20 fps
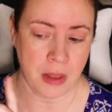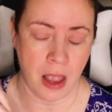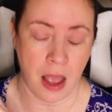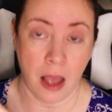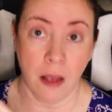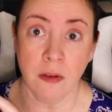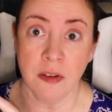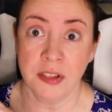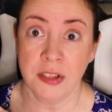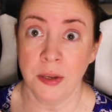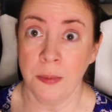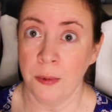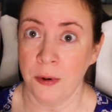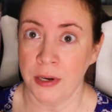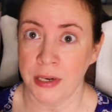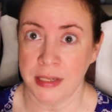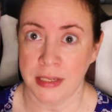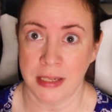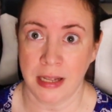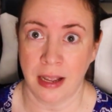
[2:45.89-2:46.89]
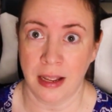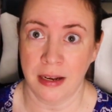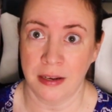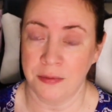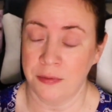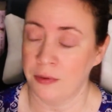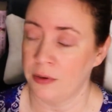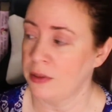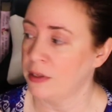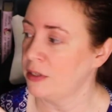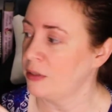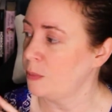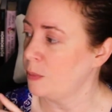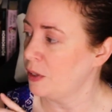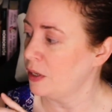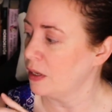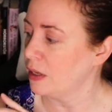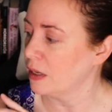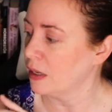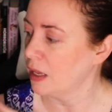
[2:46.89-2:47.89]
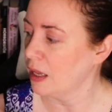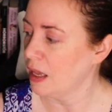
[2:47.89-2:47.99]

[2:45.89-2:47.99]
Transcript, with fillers: I was super excited for this book.